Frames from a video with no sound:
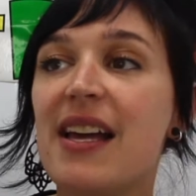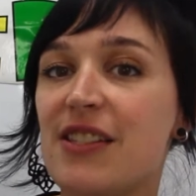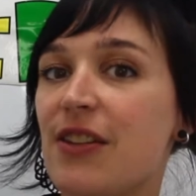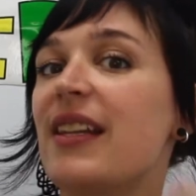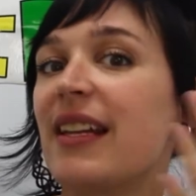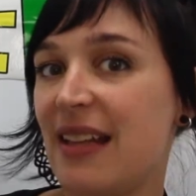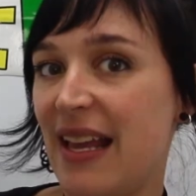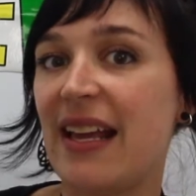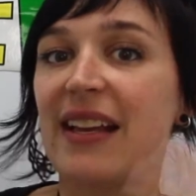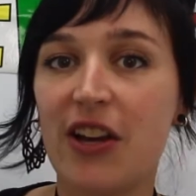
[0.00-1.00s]
So that
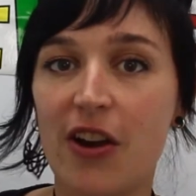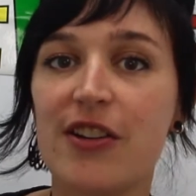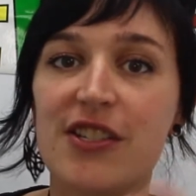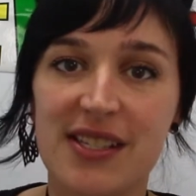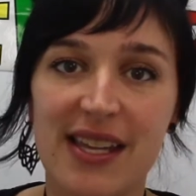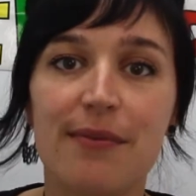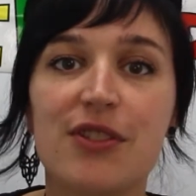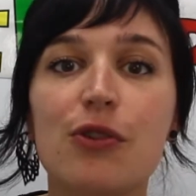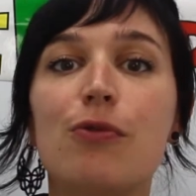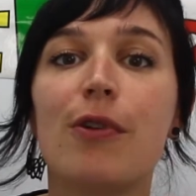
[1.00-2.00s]
it encourages them
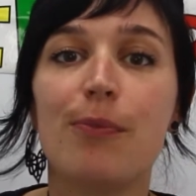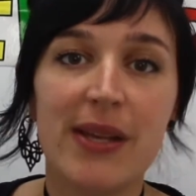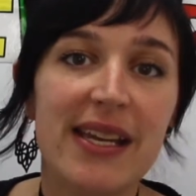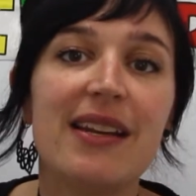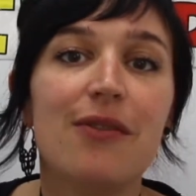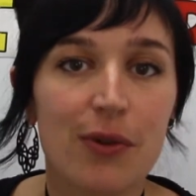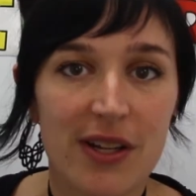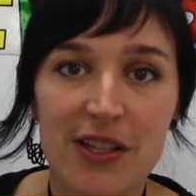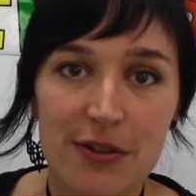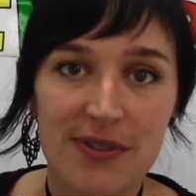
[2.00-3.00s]
to repeat
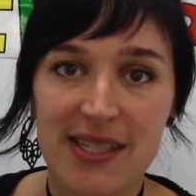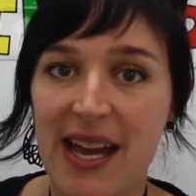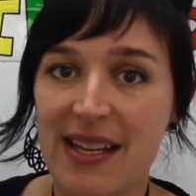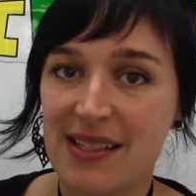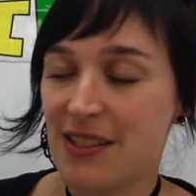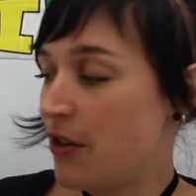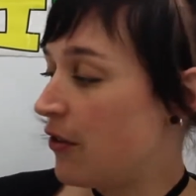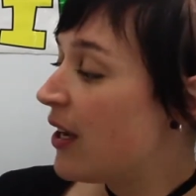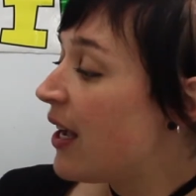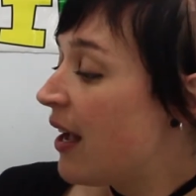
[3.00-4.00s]
what you've said.
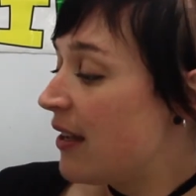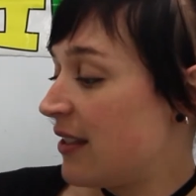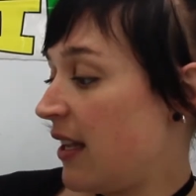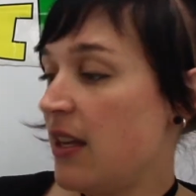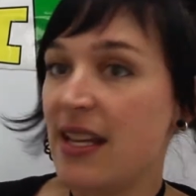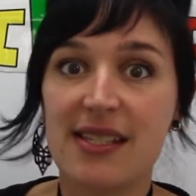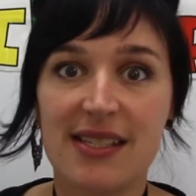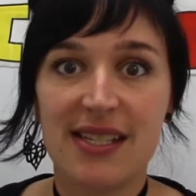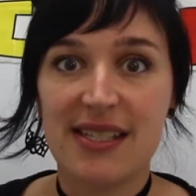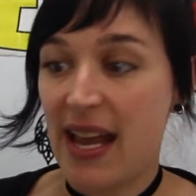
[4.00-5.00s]
So it's like, is
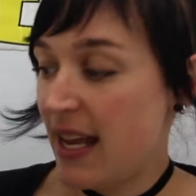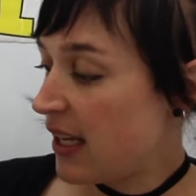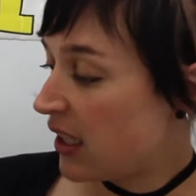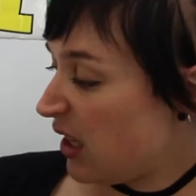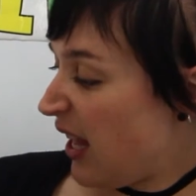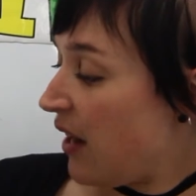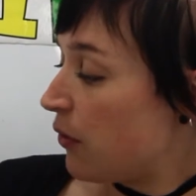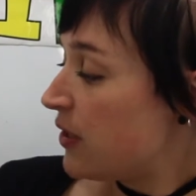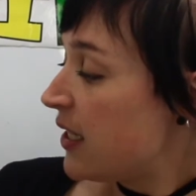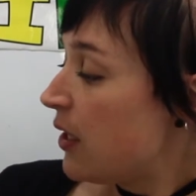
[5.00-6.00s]
today
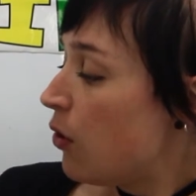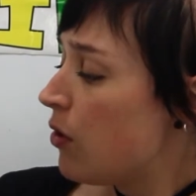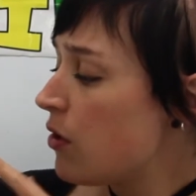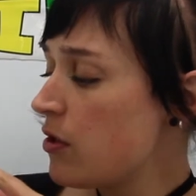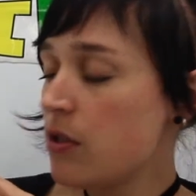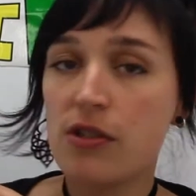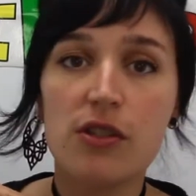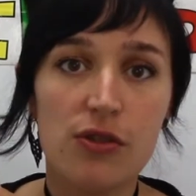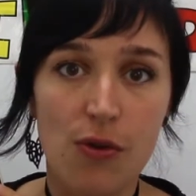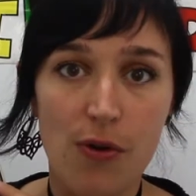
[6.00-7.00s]
cloudy or
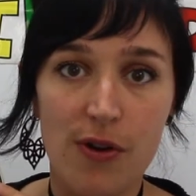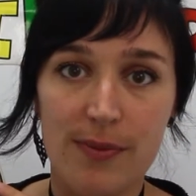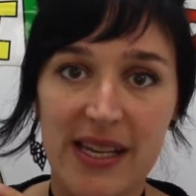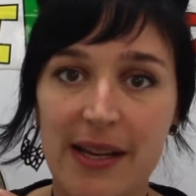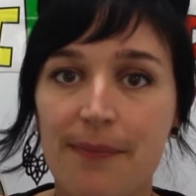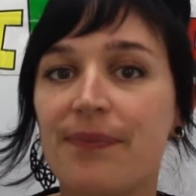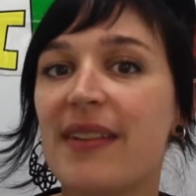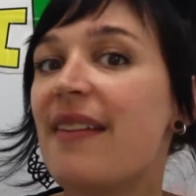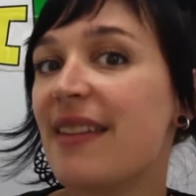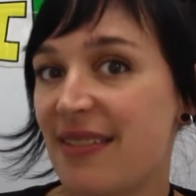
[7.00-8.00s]
stormy?
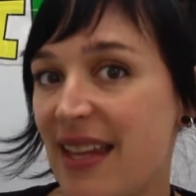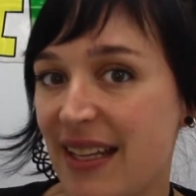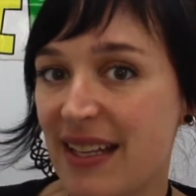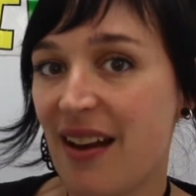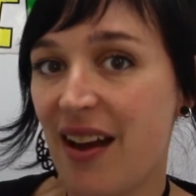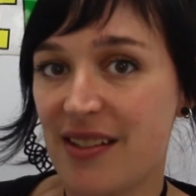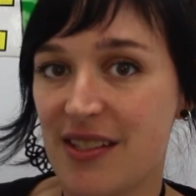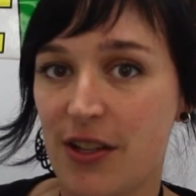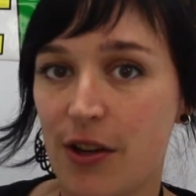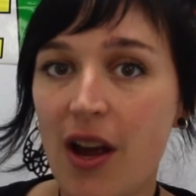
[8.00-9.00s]
And then they can
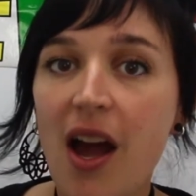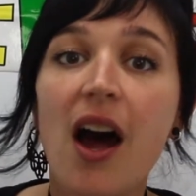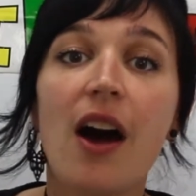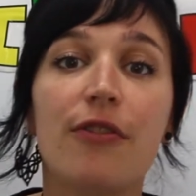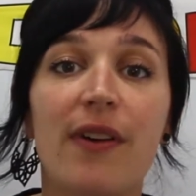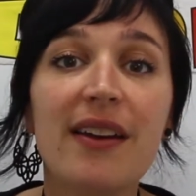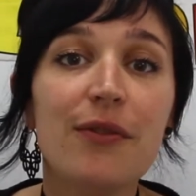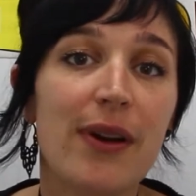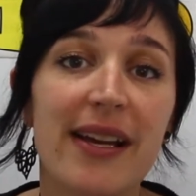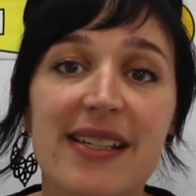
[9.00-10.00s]
answer. A
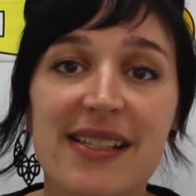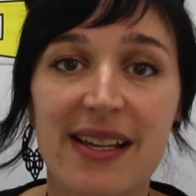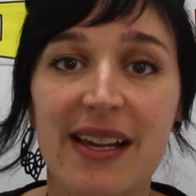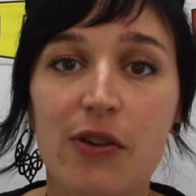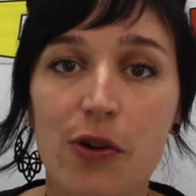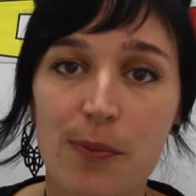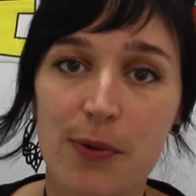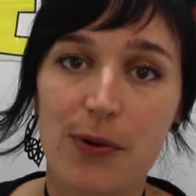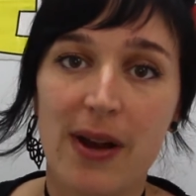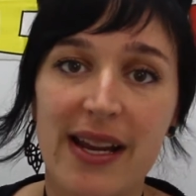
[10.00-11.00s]
fun way to
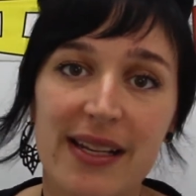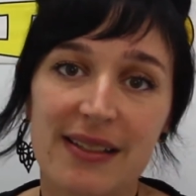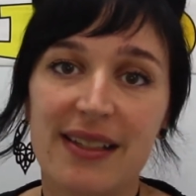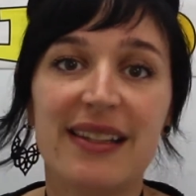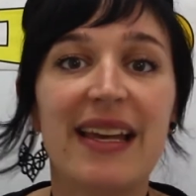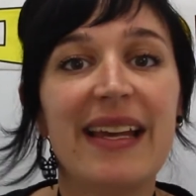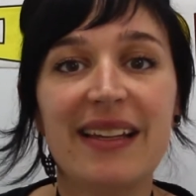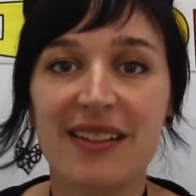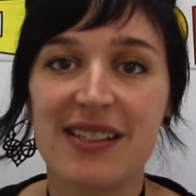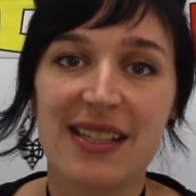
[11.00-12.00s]
incorporate the
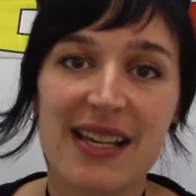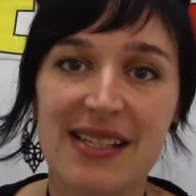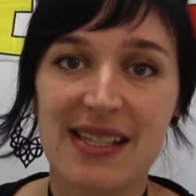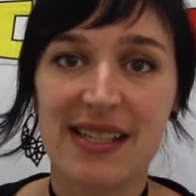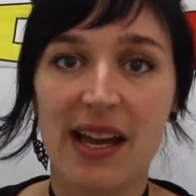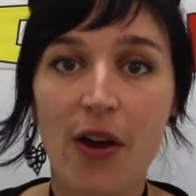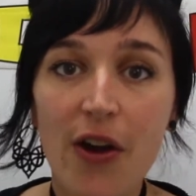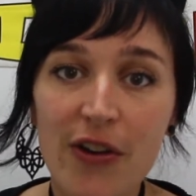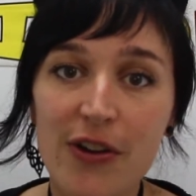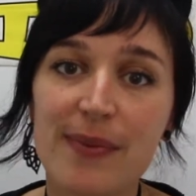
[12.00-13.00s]
English lessons at
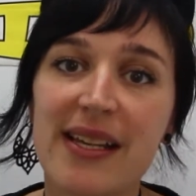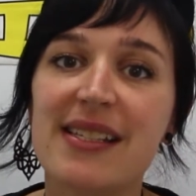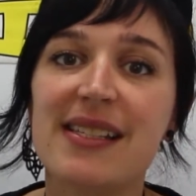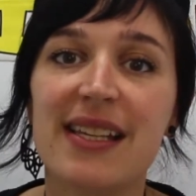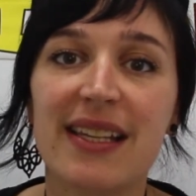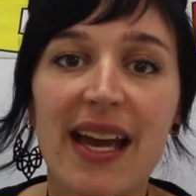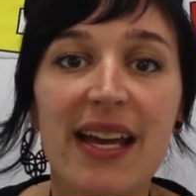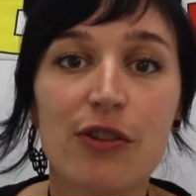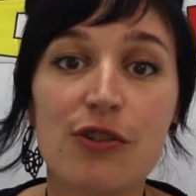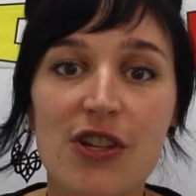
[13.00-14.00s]
home is to
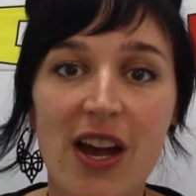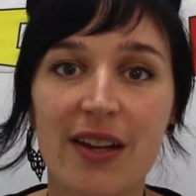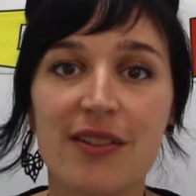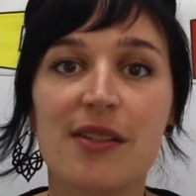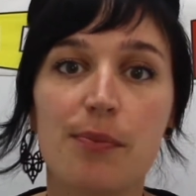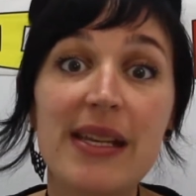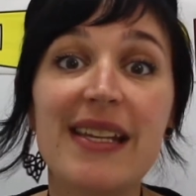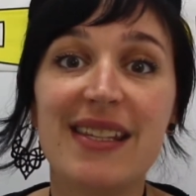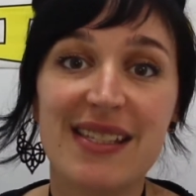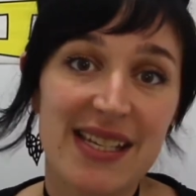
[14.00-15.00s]
get your child to
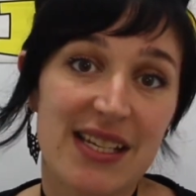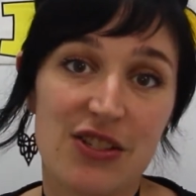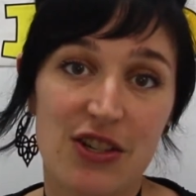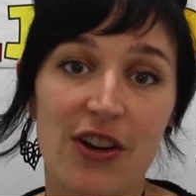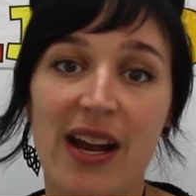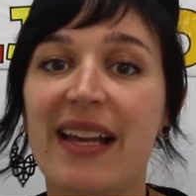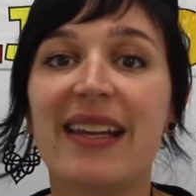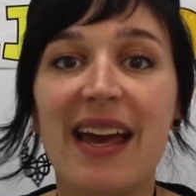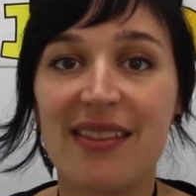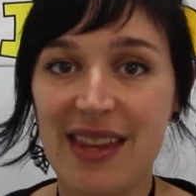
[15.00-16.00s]
be the teacher and
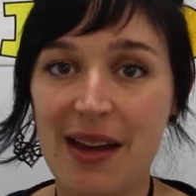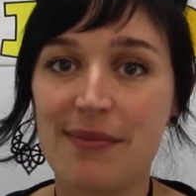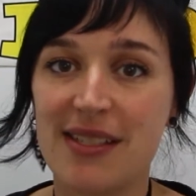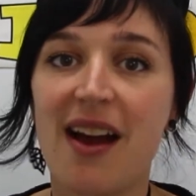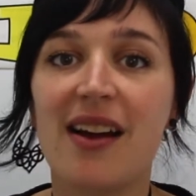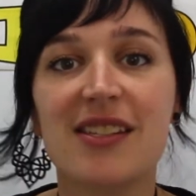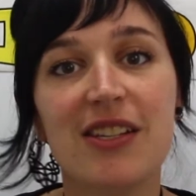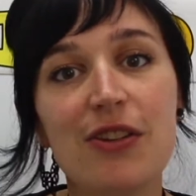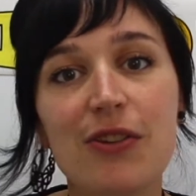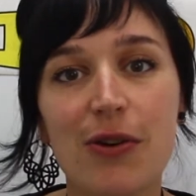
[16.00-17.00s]
get them to ask
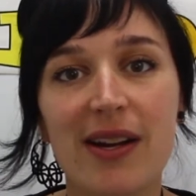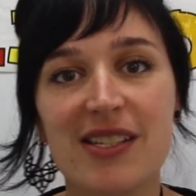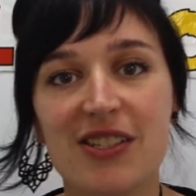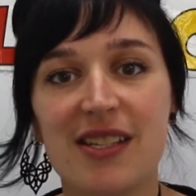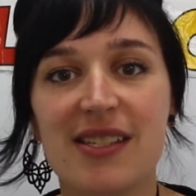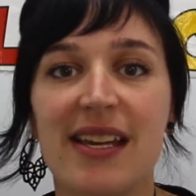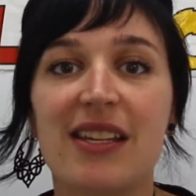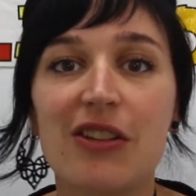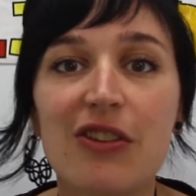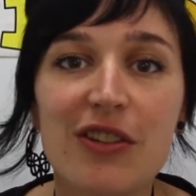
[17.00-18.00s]
you questions
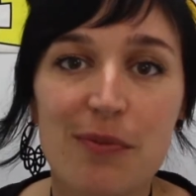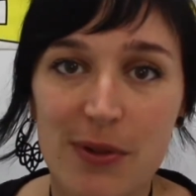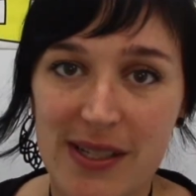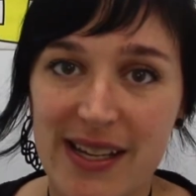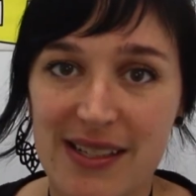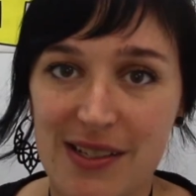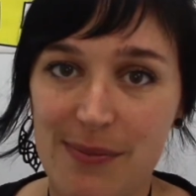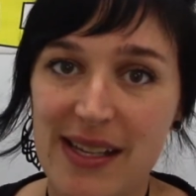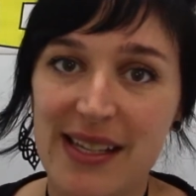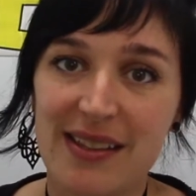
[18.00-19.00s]
and you could pretend to
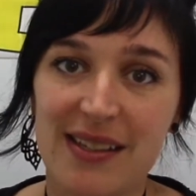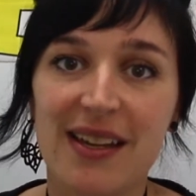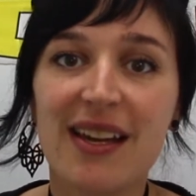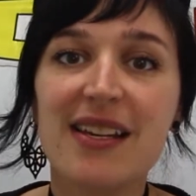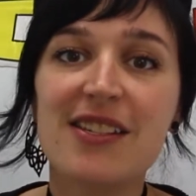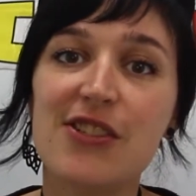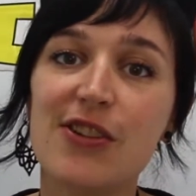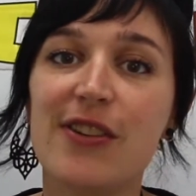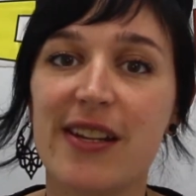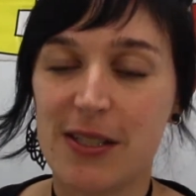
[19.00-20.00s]
be the
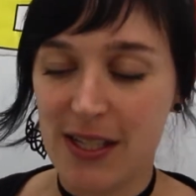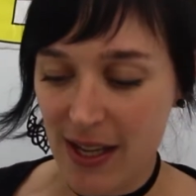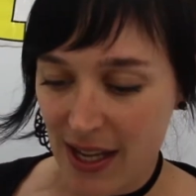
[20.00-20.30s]
student.